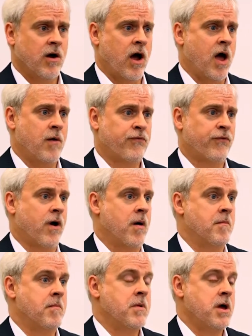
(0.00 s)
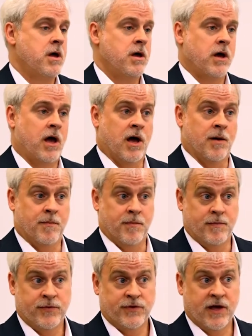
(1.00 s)
uh, from um,
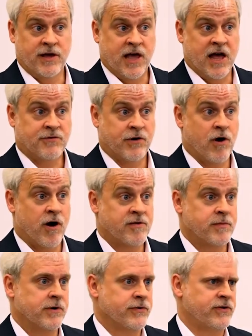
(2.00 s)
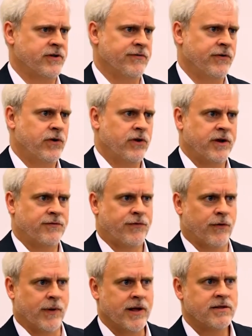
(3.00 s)
psychiatric hospitals, civil and
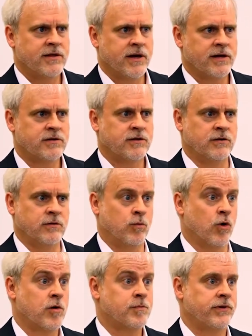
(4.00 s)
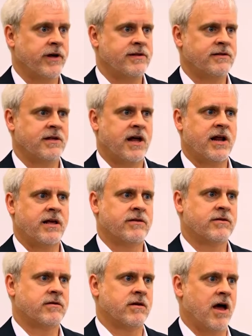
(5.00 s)
forensic, to workplace
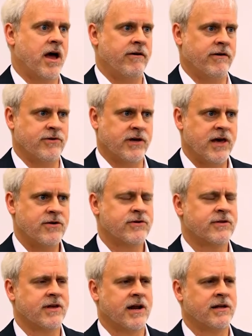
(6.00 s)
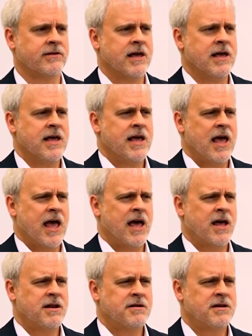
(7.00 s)
settings, to higher education settings.
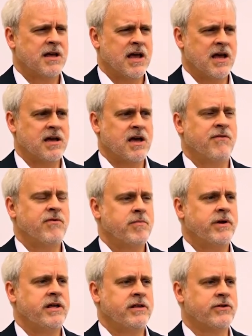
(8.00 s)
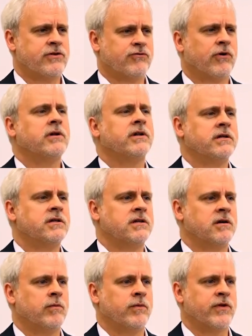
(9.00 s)
And everybody's struggling to
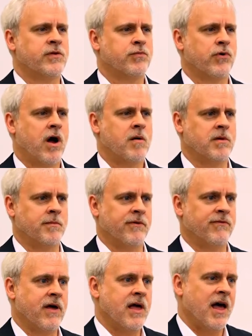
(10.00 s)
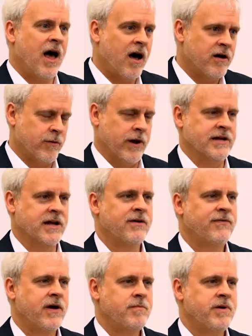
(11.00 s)
deal with this problem of how do I
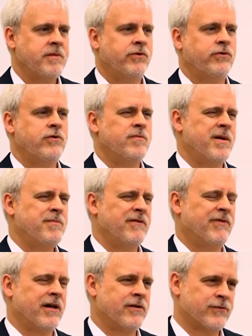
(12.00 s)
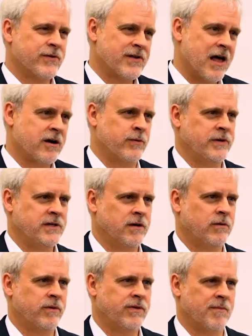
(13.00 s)
identify people who might be a violence risk? How do we
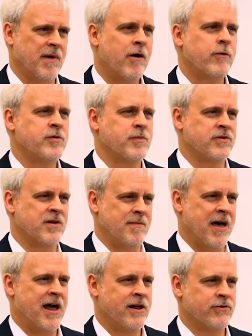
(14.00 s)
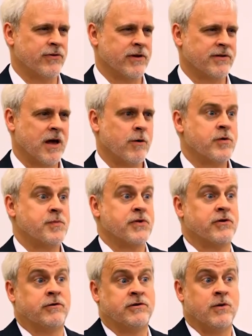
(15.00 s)
deal with them? How are we supposed to manage this? How are we
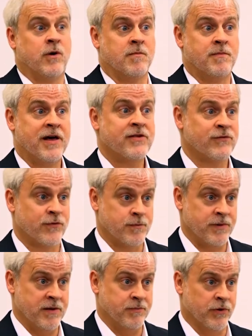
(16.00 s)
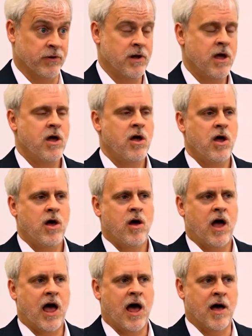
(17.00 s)
supposed to do our best for people
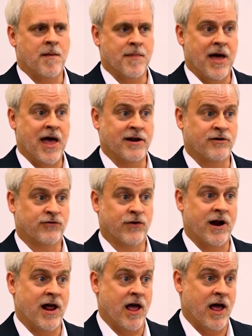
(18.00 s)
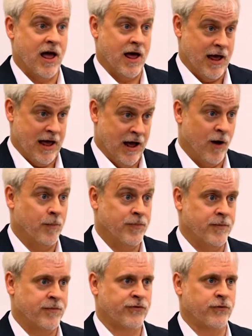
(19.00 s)
um, and try to help
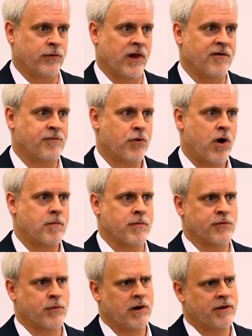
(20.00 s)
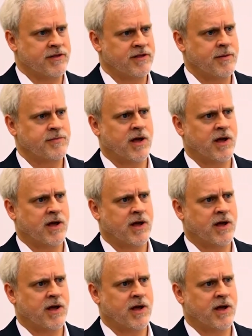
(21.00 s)
them through life problems while at the same